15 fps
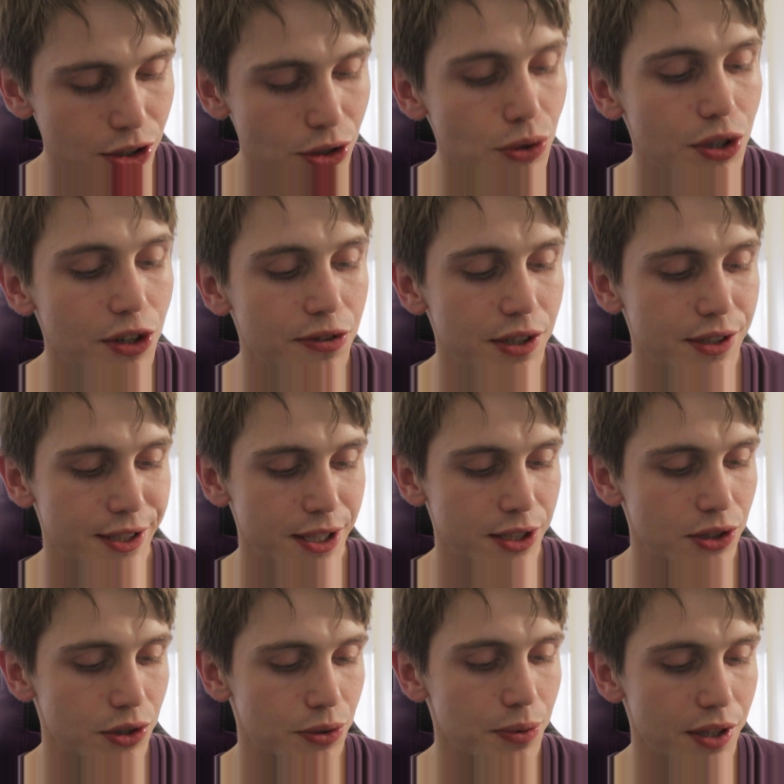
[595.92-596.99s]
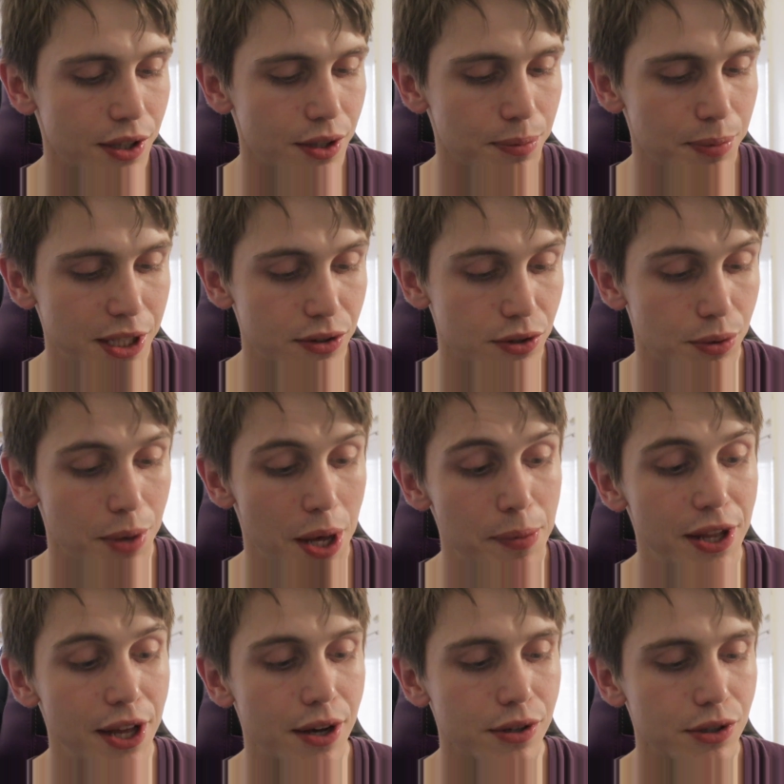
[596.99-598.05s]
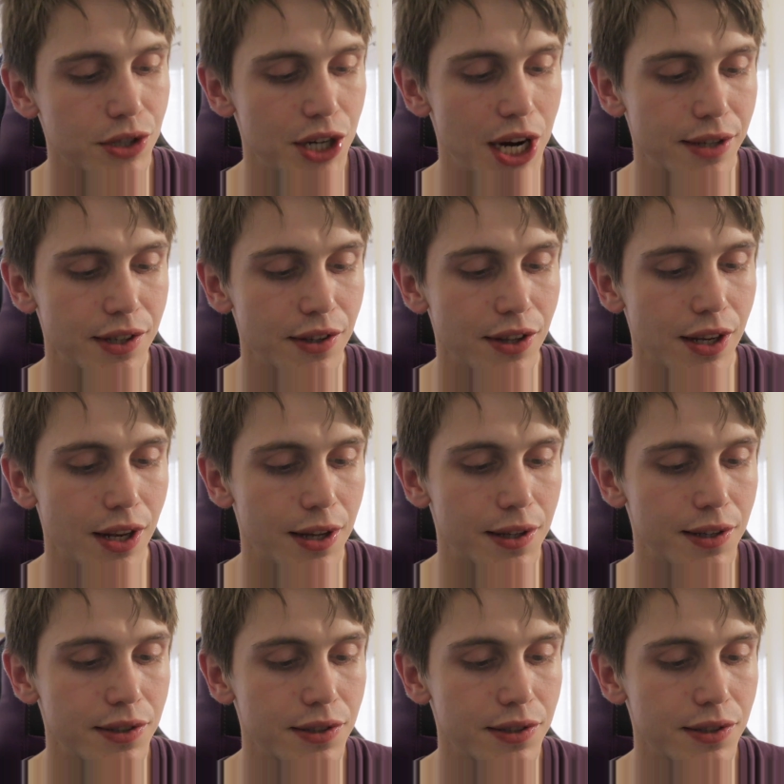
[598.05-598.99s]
two different textures within the meat. So maybe they could try something like